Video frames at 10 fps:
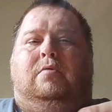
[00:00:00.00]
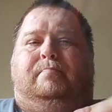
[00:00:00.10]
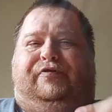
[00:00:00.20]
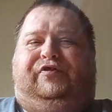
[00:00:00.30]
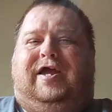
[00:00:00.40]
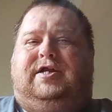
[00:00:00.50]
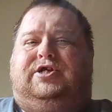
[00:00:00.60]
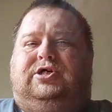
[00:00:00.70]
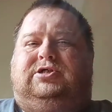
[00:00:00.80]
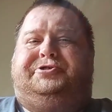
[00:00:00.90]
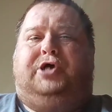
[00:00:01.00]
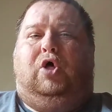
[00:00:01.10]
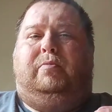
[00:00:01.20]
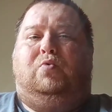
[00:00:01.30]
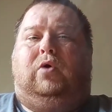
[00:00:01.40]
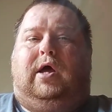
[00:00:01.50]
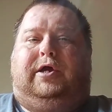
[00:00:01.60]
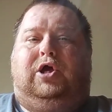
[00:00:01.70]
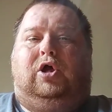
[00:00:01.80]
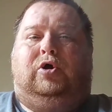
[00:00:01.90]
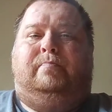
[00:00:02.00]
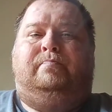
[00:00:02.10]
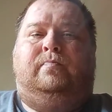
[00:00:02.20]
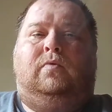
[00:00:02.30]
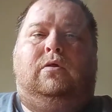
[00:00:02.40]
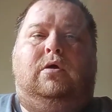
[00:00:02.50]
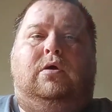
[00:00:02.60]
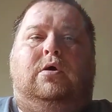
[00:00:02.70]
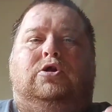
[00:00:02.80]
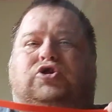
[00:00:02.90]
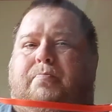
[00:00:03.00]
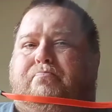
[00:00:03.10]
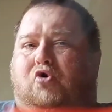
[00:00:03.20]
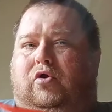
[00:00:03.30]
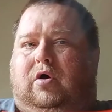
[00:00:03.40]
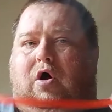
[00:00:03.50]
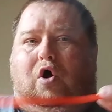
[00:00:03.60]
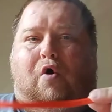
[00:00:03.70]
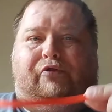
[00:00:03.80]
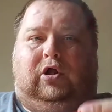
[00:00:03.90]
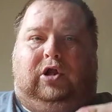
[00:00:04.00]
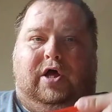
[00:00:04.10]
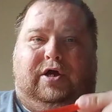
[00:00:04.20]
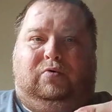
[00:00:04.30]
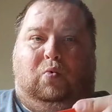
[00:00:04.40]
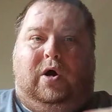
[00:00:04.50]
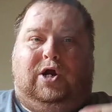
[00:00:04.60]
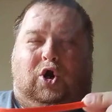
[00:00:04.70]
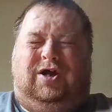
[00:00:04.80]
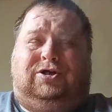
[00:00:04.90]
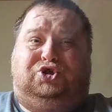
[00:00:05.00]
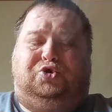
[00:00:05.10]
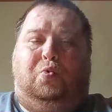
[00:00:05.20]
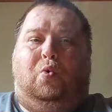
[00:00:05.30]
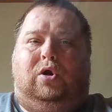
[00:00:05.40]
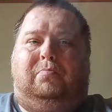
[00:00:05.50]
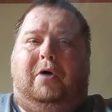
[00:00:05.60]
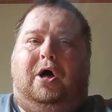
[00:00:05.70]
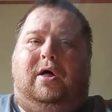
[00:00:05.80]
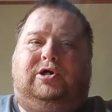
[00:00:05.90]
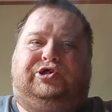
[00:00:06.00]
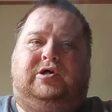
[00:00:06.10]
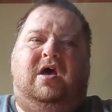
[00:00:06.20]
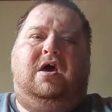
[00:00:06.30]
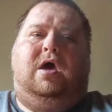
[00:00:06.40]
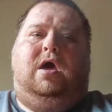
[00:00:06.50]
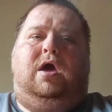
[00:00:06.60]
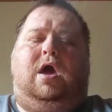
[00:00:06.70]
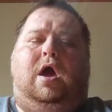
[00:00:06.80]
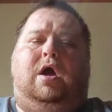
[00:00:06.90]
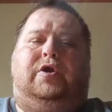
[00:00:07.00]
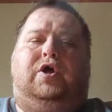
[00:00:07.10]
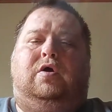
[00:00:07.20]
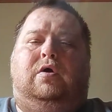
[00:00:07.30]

but they did tell me when I get them to put all the like wire into one box, and